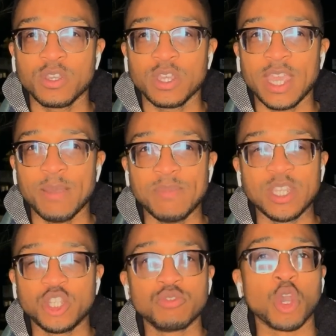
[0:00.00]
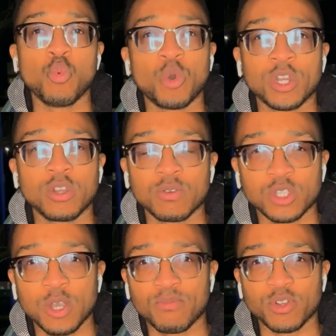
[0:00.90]
it means you don't want a
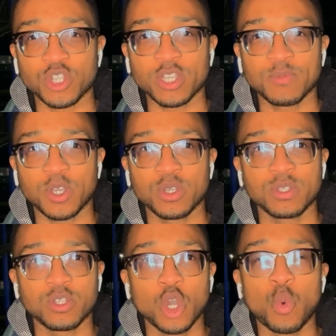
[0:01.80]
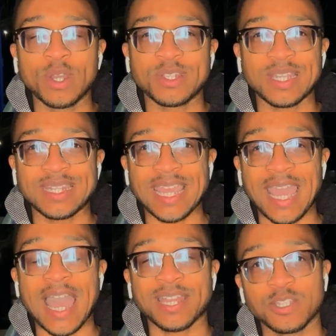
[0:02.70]
long-term project, because no one said it
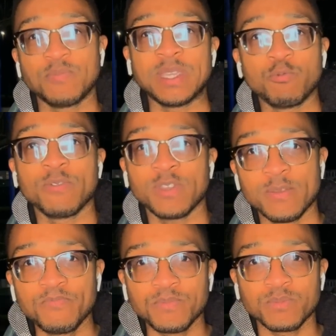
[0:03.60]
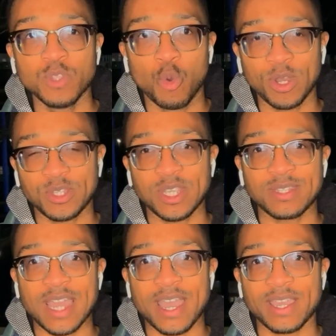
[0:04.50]
had to be with him. No one
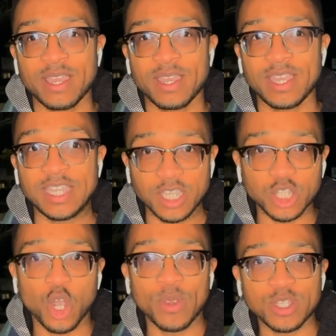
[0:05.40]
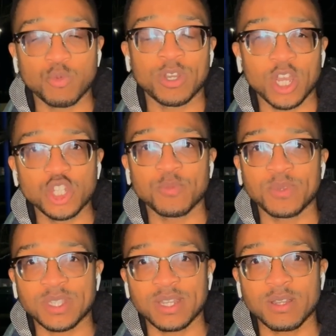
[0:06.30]
said that he is going to
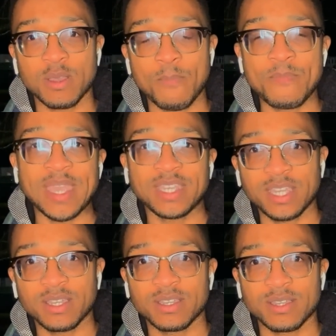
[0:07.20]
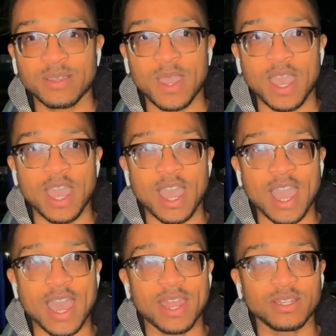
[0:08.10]
100% make it.
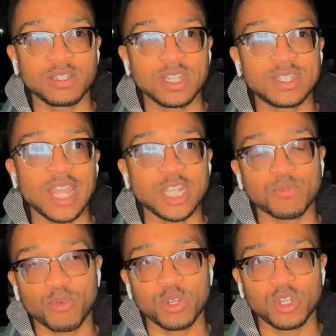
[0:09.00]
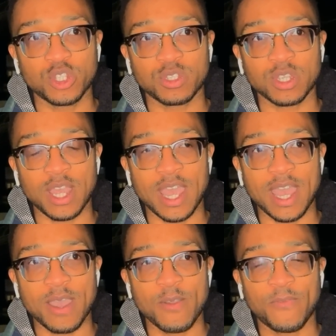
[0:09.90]
And the desperateness
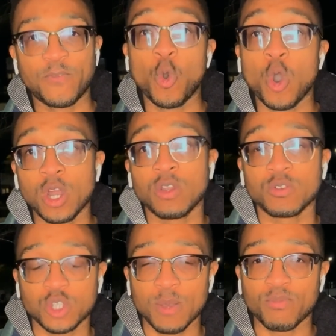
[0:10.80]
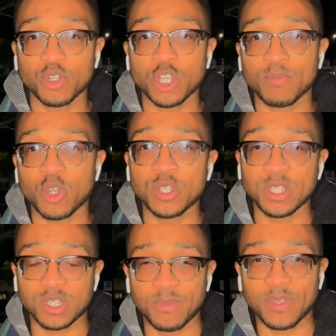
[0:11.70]
for a long-term project, because
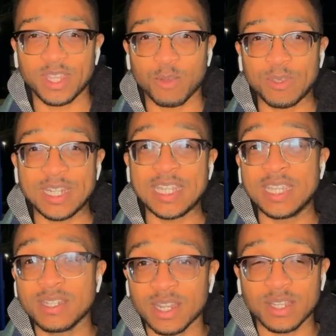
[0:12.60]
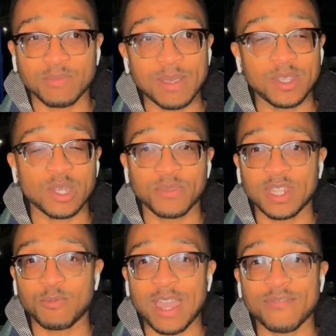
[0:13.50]
it's something that we need, and it's maybe something
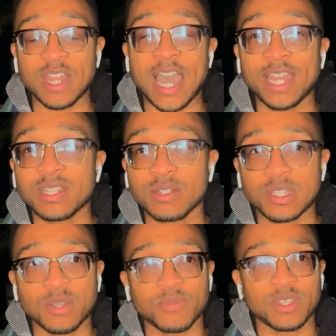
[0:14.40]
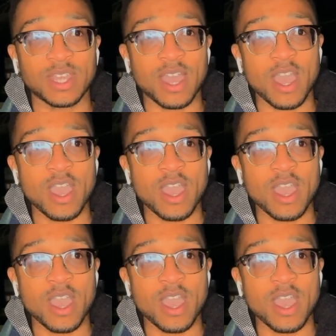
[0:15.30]
that we haven't had, and it's something that